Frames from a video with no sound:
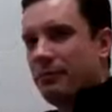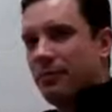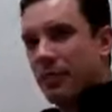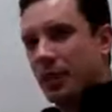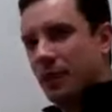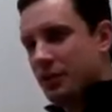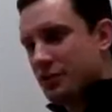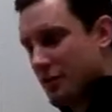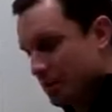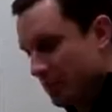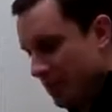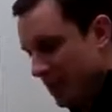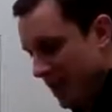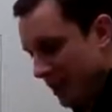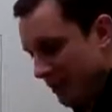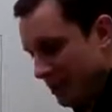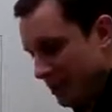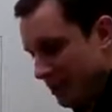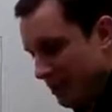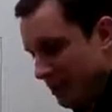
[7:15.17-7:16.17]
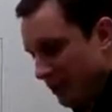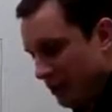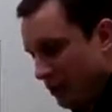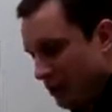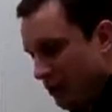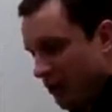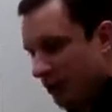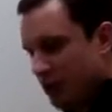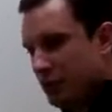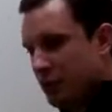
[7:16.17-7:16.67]
And so we have to be able
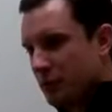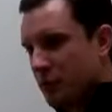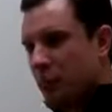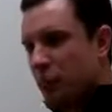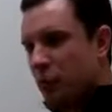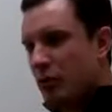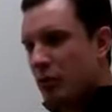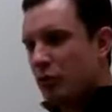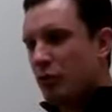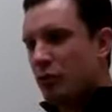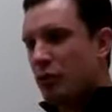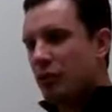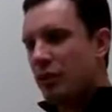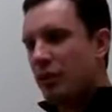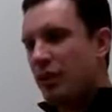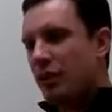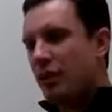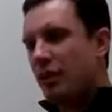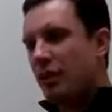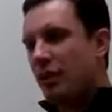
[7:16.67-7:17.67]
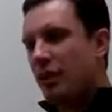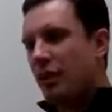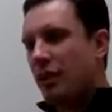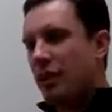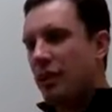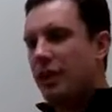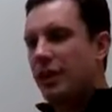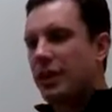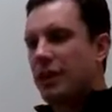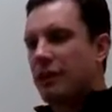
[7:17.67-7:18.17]
to move the
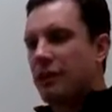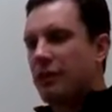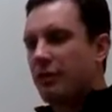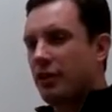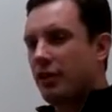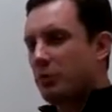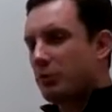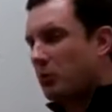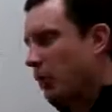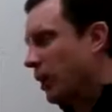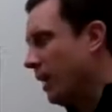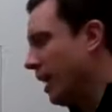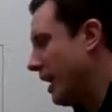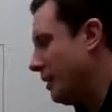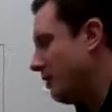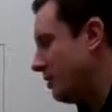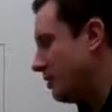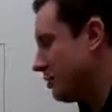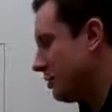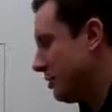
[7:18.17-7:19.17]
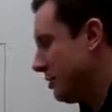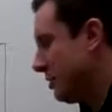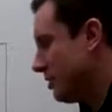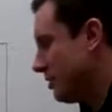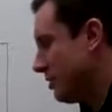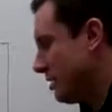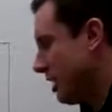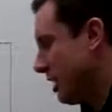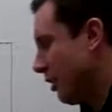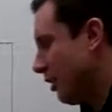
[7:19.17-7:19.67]
thinking from what happens when this
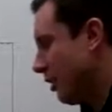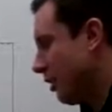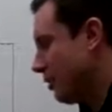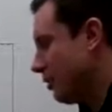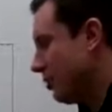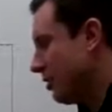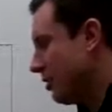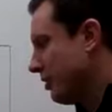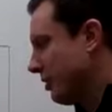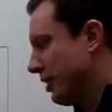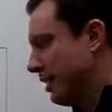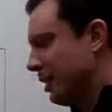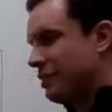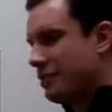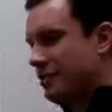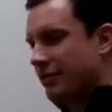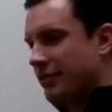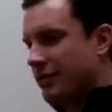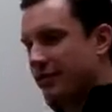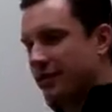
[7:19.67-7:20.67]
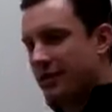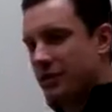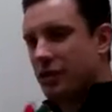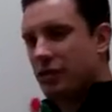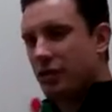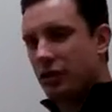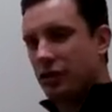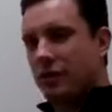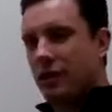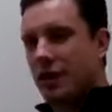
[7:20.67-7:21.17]
is a hardware device, a
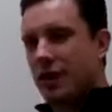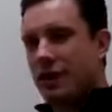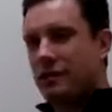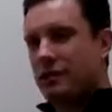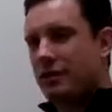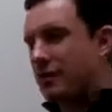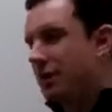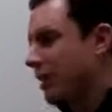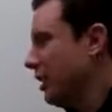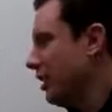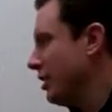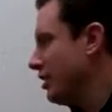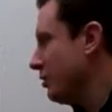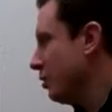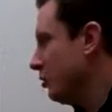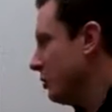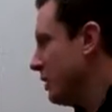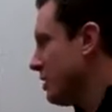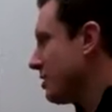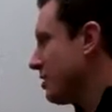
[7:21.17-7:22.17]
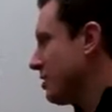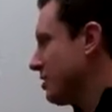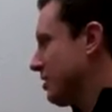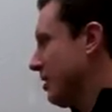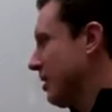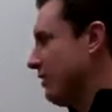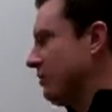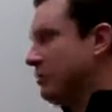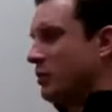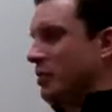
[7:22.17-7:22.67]
physical device, to a piece of
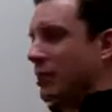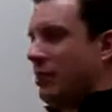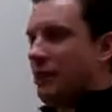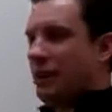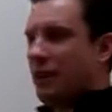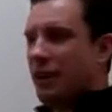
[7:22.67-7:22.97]
software.